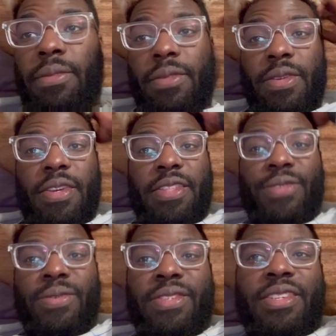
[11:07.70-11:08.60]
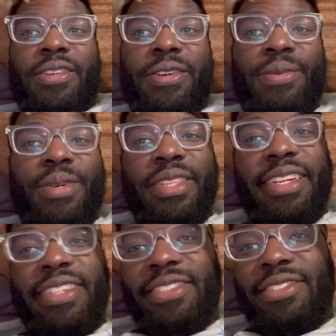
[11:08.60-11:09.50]
Yeah, this one's a hard one,
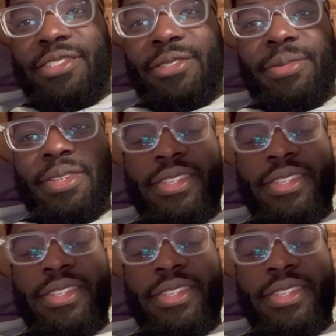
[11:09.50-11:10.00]
ladies and gentlemen.